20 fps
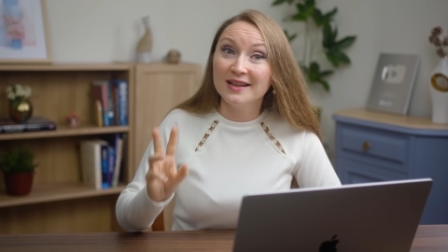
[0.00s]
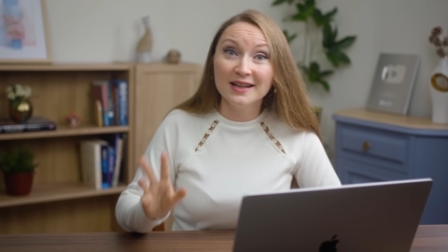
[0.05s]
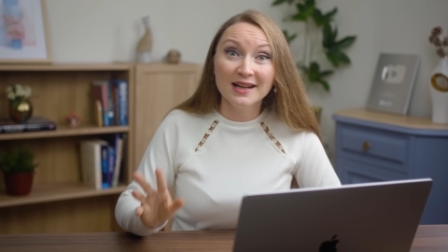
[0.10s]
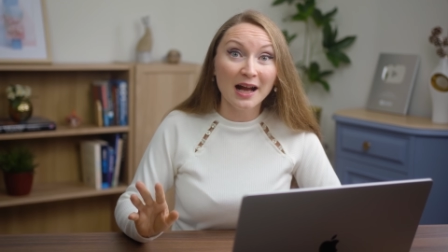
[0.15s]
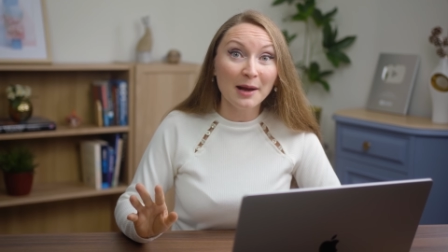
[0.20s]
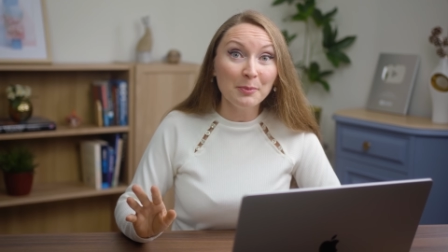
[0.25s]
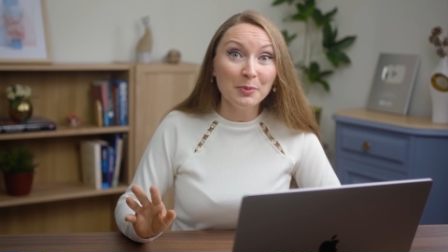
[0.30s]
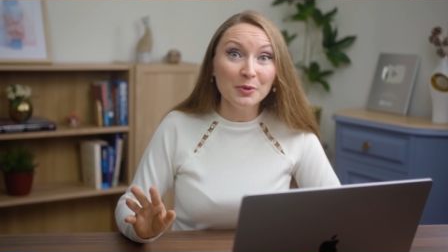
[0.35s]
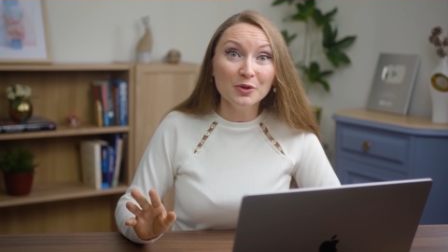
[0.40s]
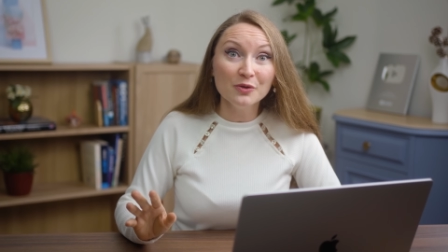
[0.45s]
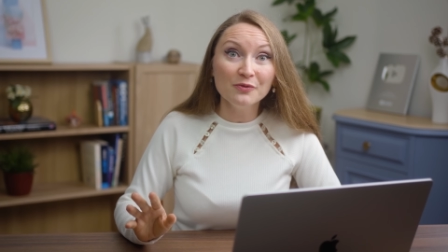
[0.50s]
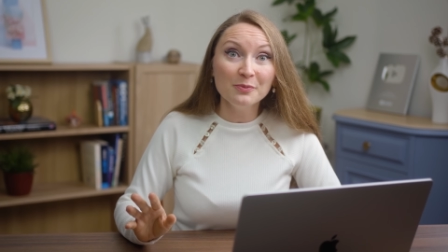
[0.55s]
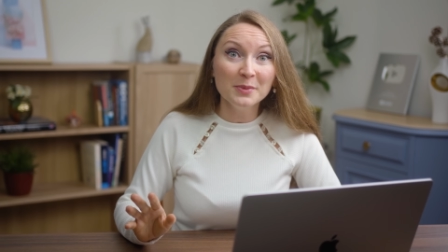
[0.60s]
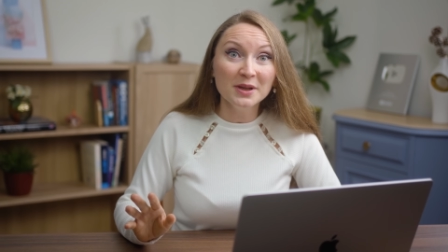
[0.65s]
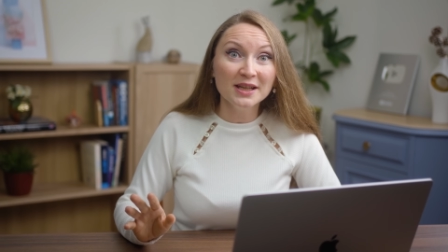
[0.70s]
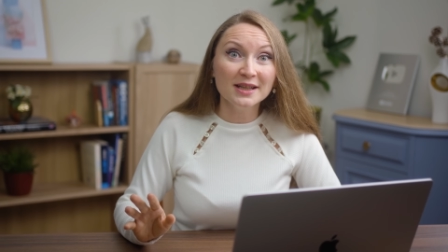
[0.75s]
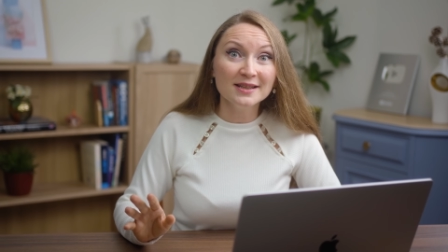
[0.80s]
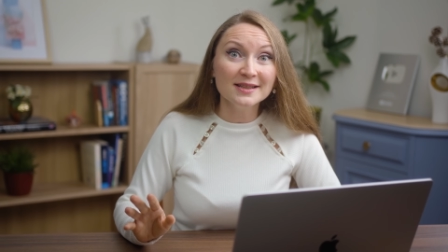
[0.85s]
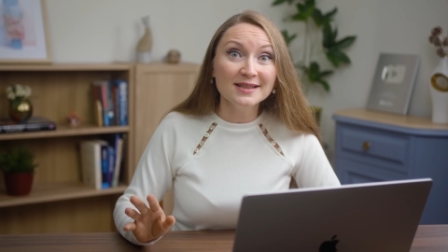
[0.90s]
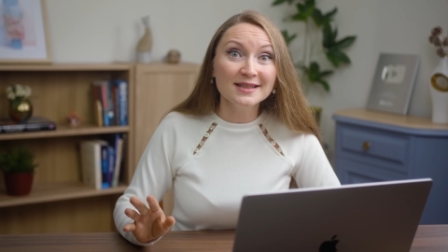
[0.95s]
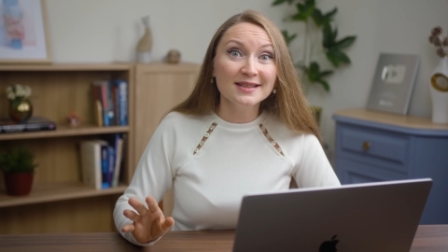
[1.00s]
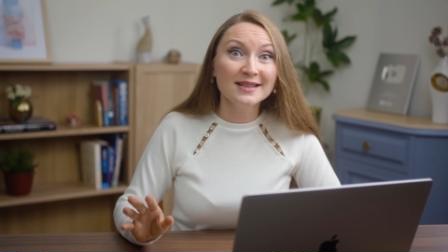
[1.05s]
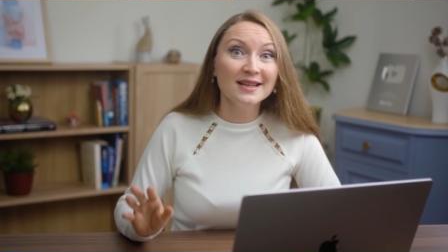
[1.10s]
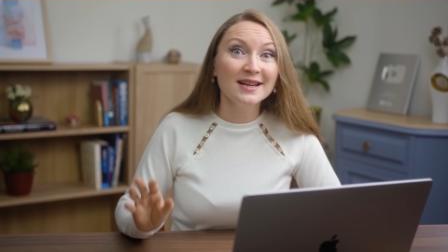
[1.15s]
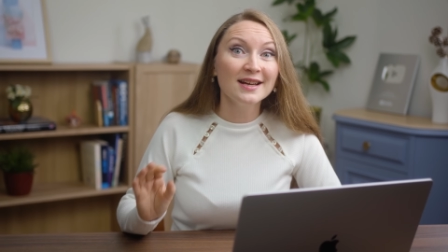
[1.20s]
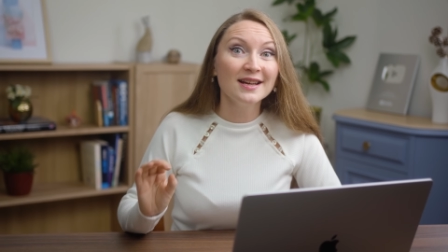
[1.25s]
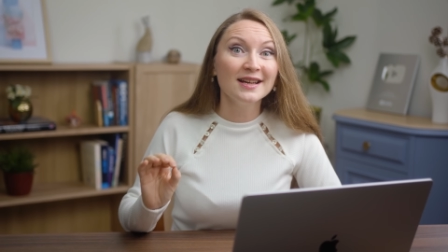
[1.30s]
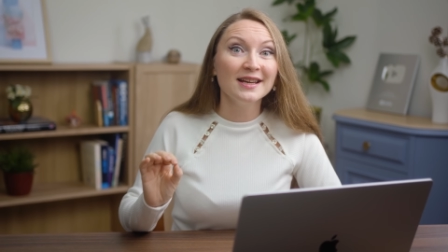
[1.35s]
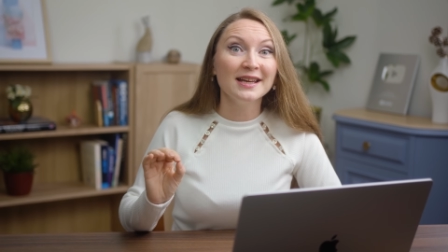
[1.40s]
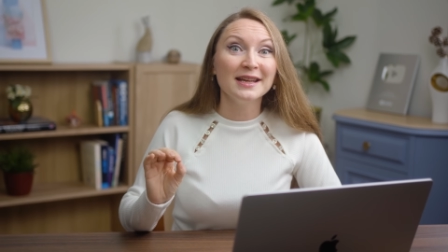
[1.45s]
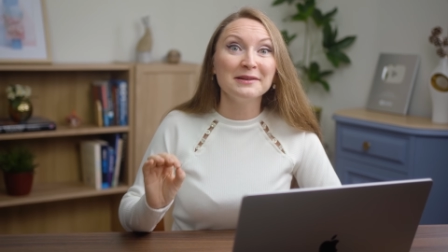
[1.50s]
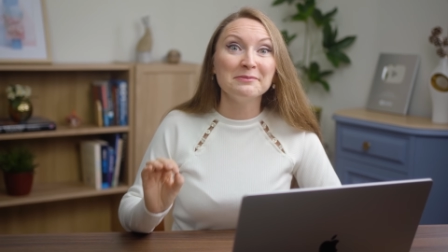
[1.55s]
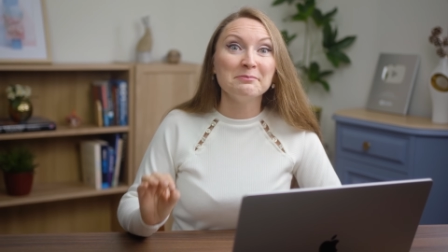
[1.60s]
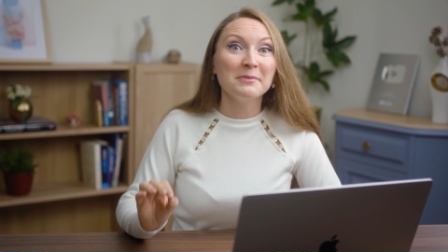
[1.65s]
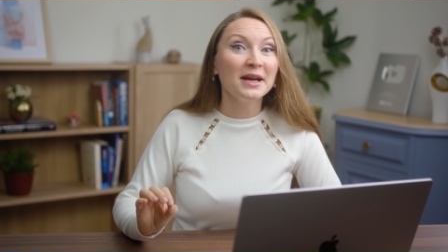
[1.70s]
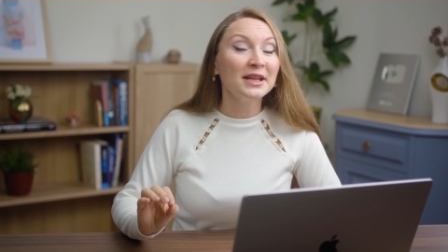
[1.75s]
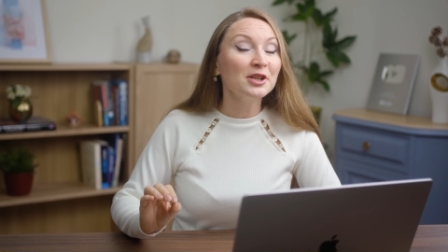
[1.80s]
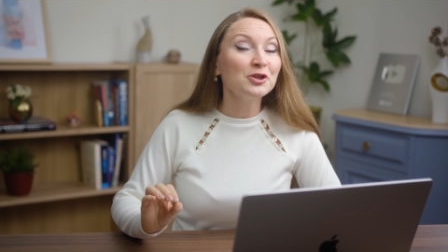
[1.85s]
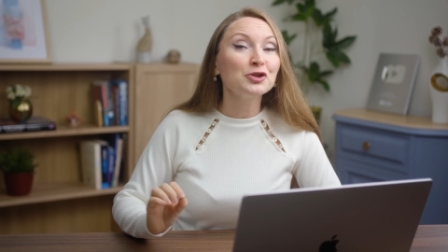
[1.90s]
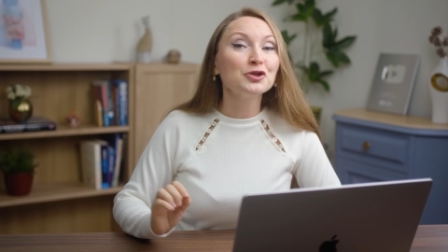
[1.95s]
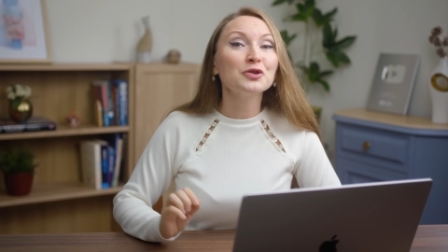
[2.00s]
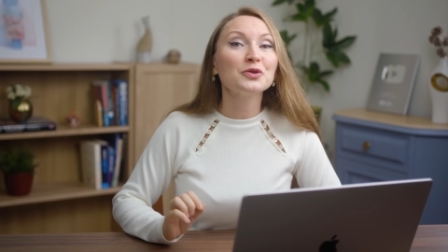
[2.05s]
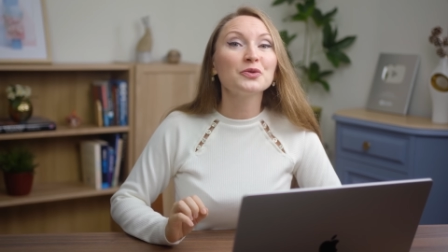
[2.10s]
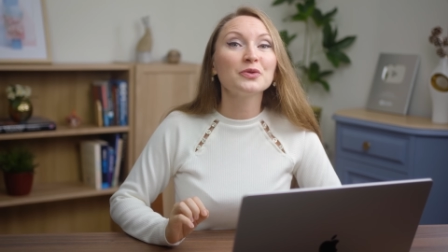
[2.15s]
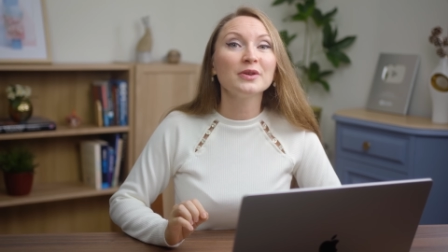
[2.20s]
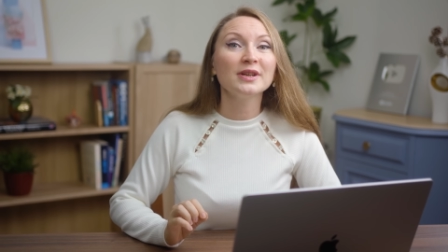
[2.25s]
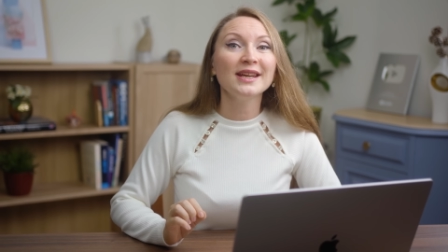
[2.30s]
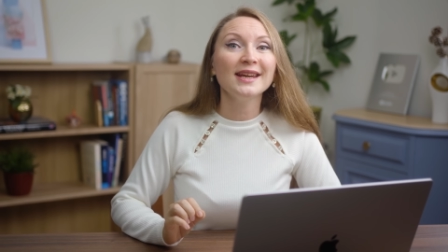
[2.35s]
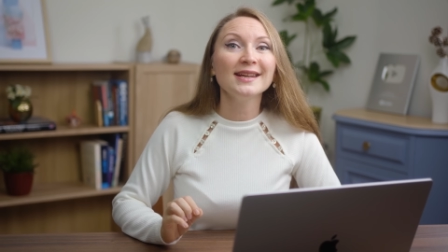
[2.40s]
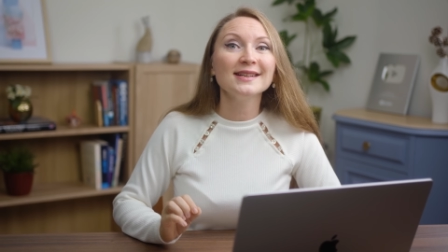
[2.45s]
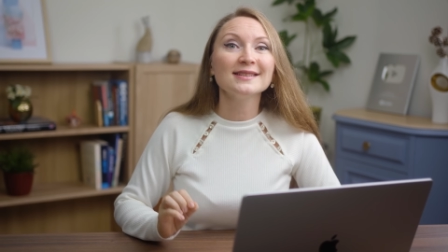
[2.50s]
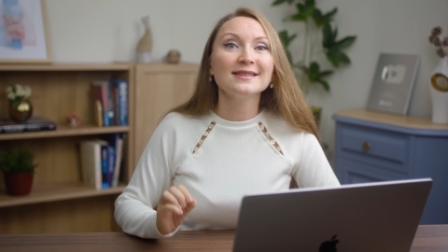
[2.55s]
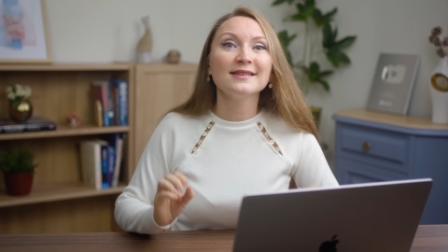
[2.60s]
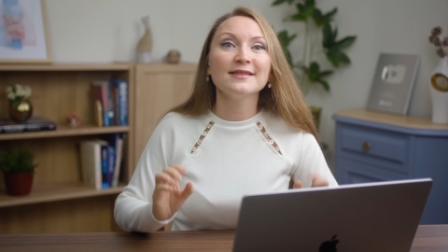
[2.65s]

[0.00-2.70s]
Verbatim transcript: a couple of minutes, it managed to create